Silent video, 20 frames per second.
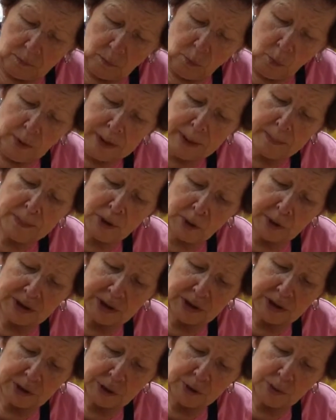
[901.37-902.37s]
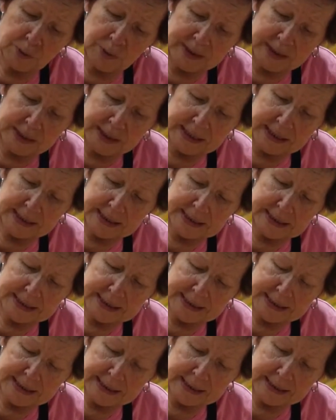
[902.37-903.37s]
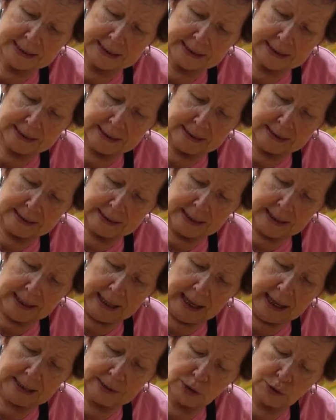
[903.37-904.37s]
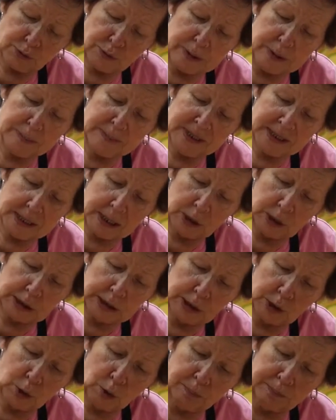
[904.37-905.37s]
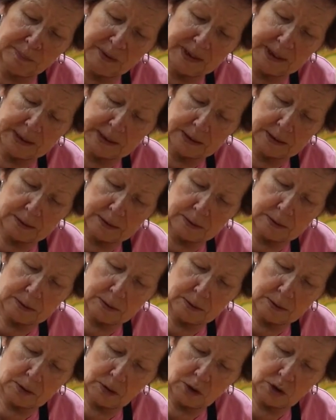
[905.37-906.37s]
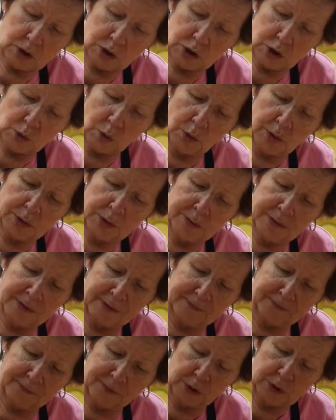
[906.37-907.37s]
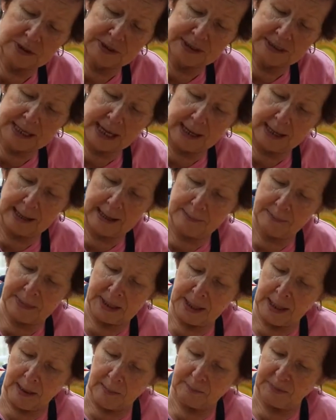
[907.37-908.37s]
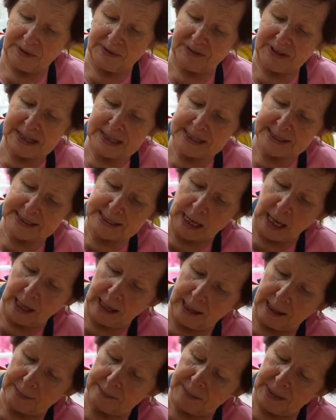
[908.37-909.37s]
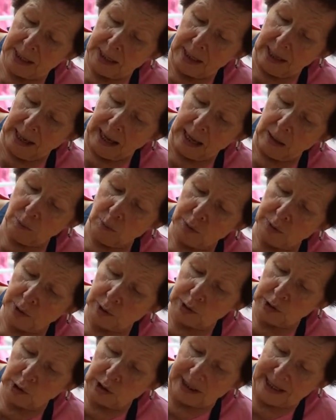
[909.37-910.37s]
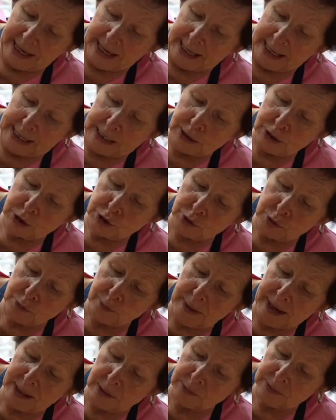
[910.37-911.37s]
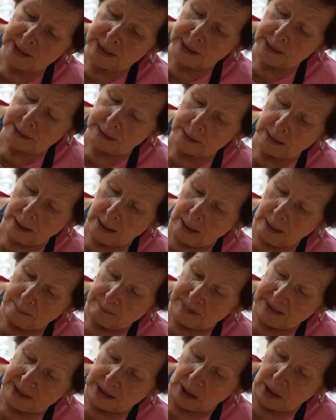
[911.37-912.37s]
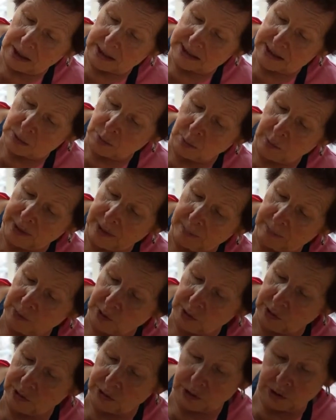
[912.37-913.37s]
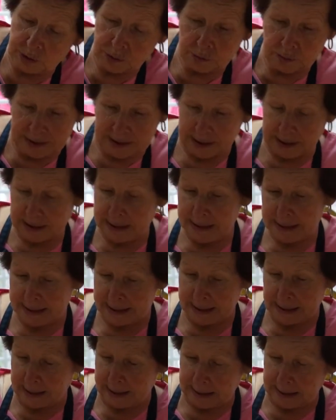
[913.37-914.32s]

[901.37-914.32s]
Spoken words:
what I'm going to do is, I trimmed it a little bit shorter the first time, but this time I want a little edge around it, because what I'm going to do is